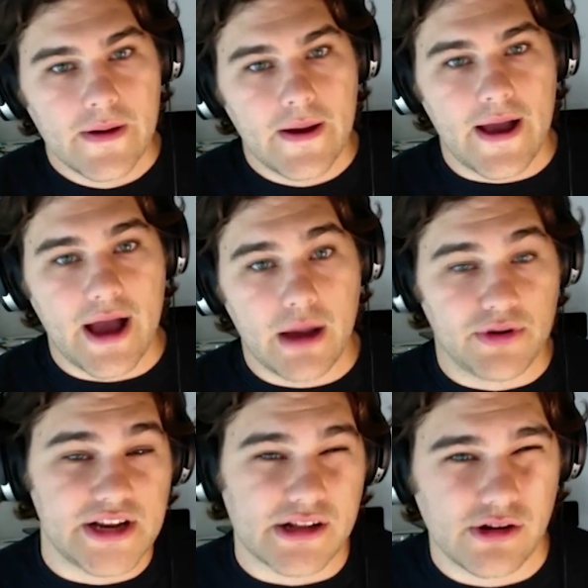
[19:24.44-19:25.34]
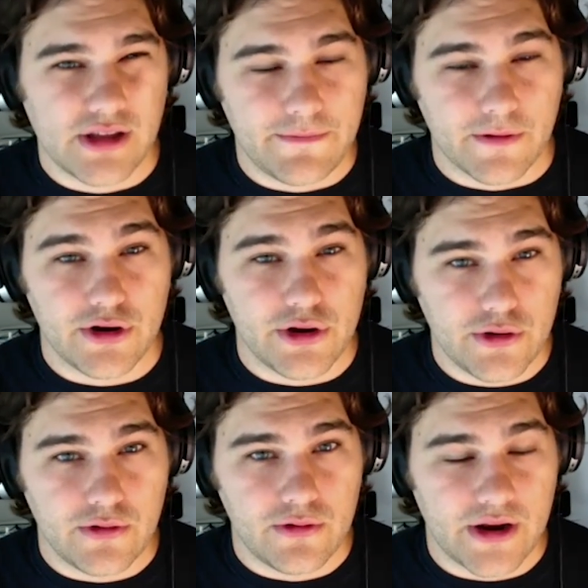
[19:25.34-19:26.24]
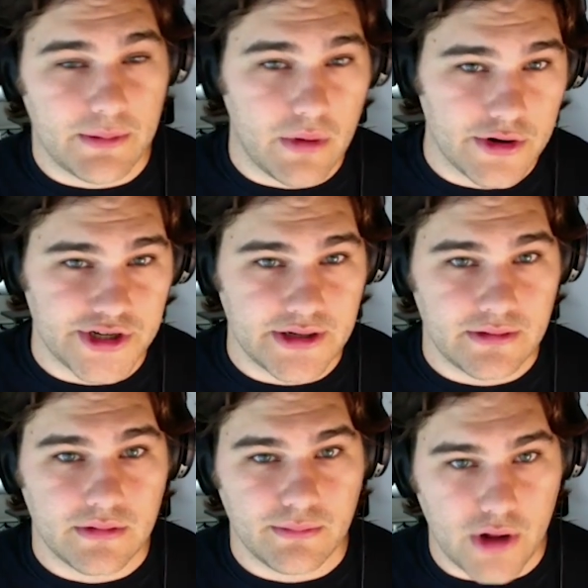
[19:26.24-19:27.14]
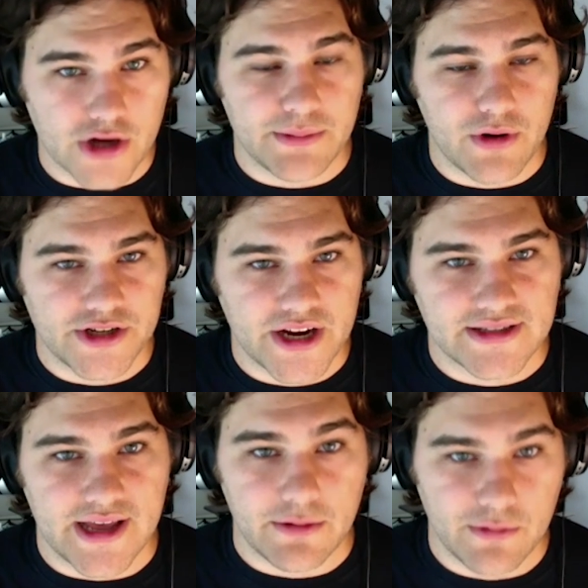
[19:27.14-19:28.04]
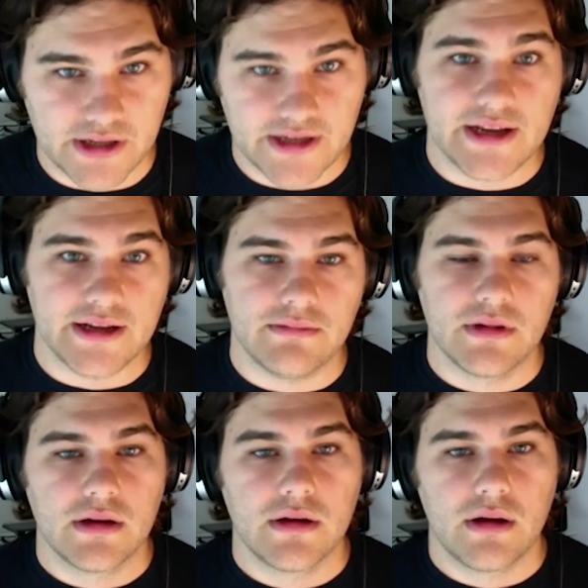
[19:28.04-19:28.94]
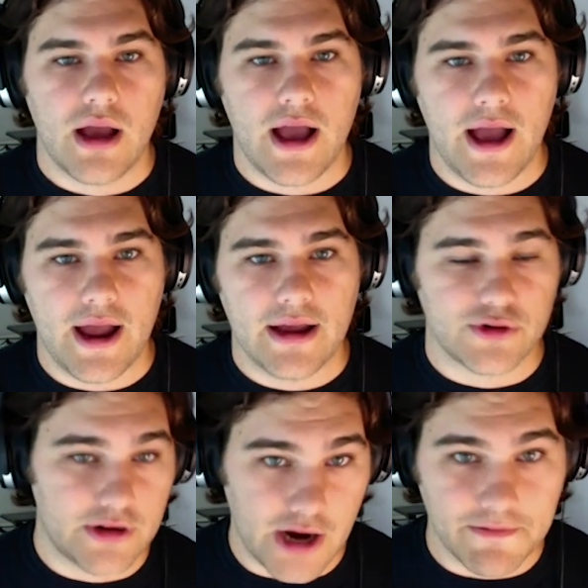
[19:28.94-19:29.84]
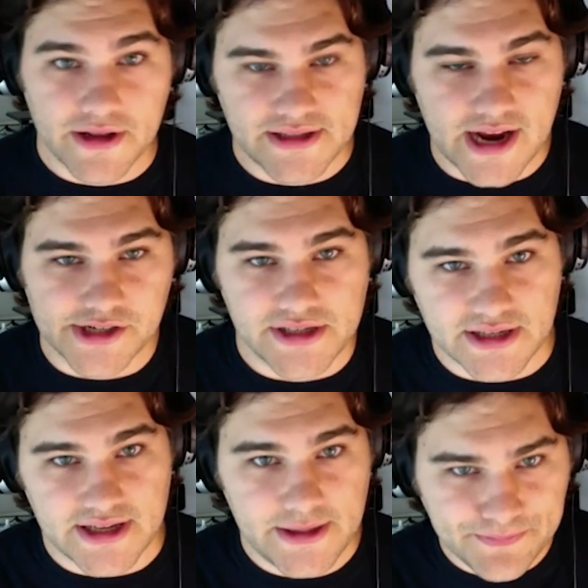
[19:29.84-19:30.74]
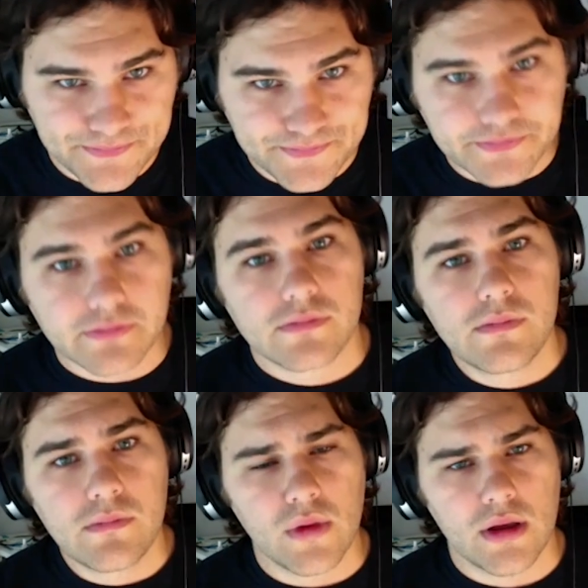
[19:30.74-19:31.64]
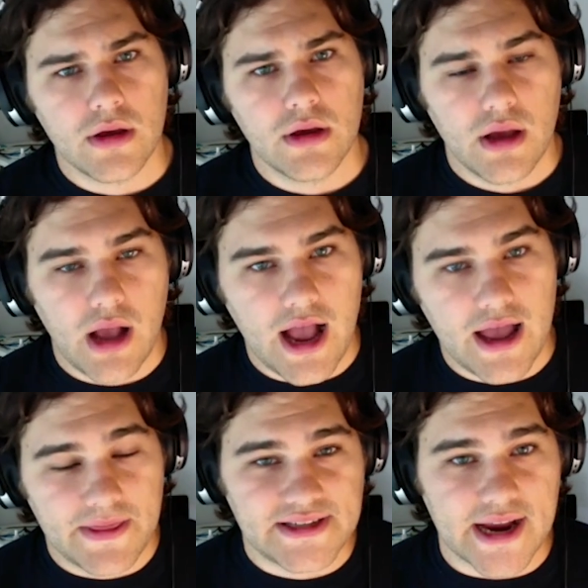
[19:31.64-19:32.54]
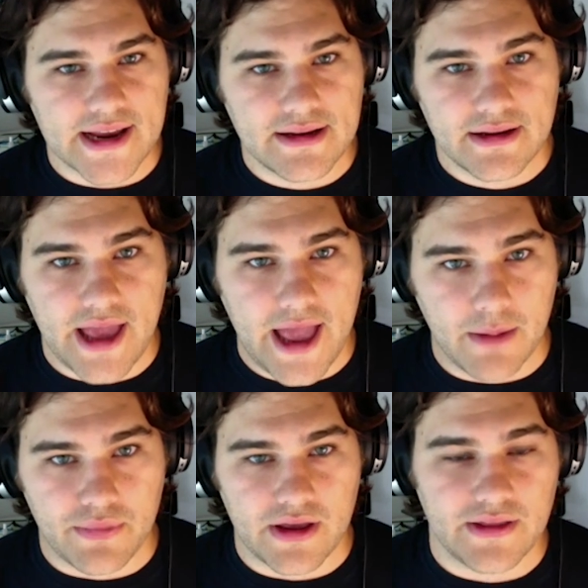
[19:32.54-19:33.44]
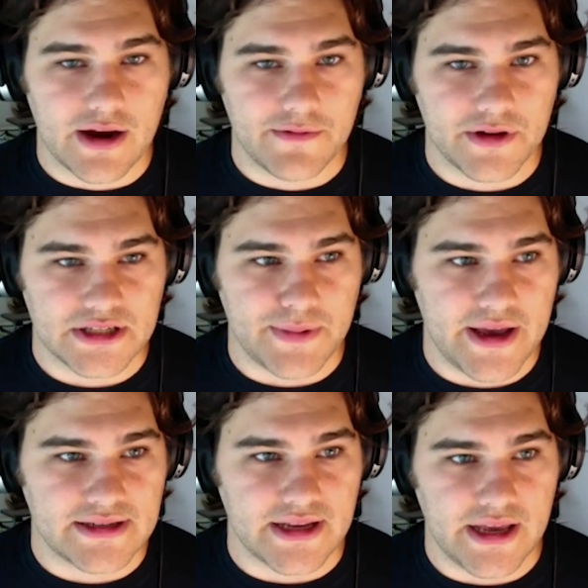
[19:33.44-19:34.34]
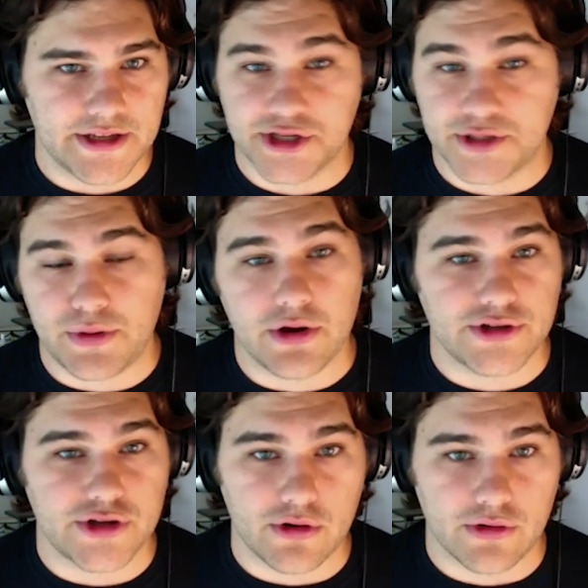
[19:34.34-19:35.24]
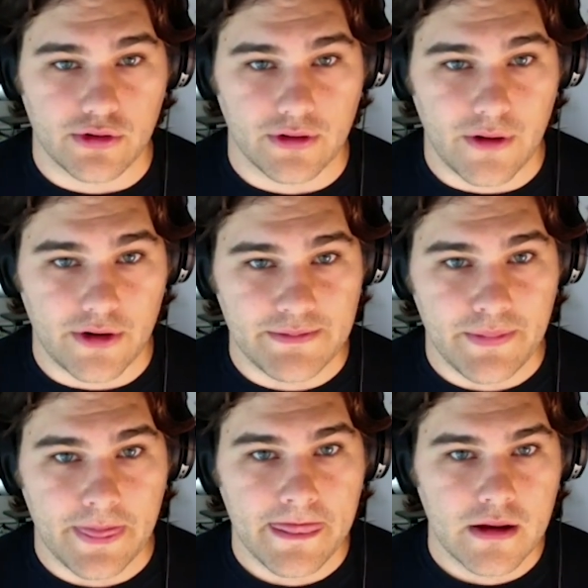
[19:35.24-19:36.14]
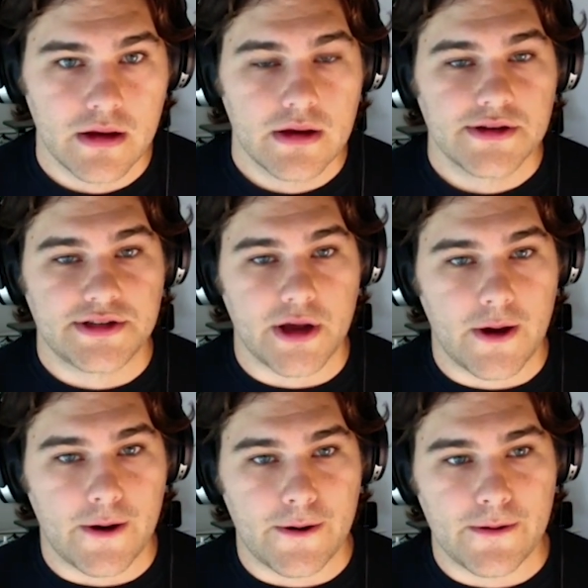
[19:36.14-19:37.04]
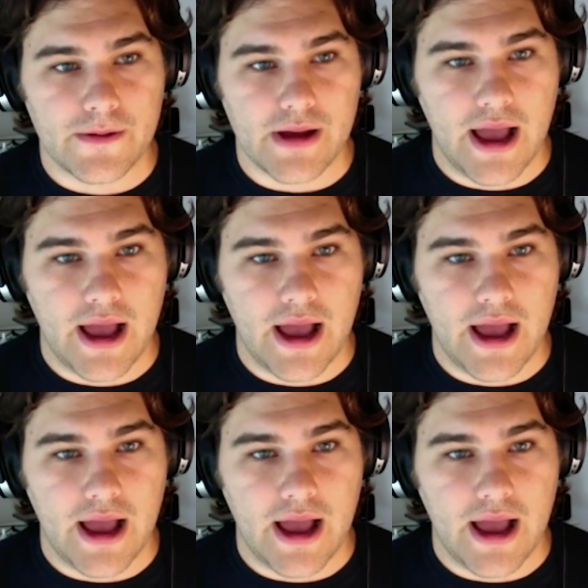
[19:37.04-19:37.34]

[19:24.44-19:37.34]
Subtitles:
particularly for new and emerging blockchain projects that really need sort of governance to actually succeed. The second camp in the governance space is just pure token holder voting. So